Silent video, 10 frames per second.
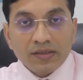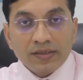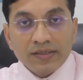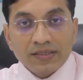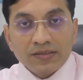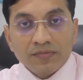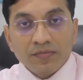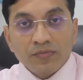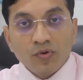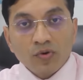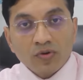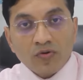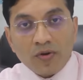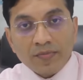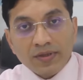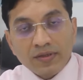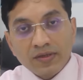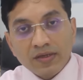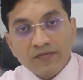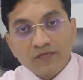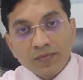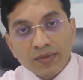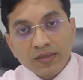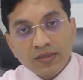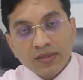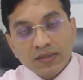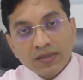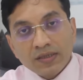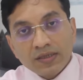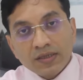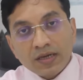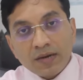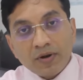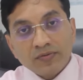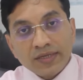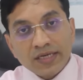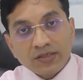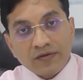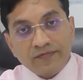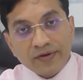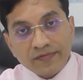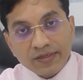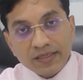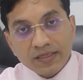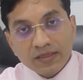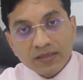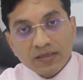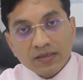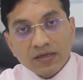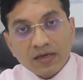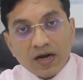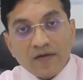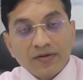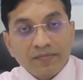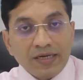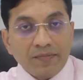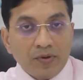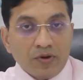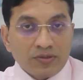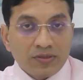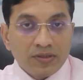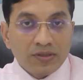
It is more common in women above the age of 50 after menopause.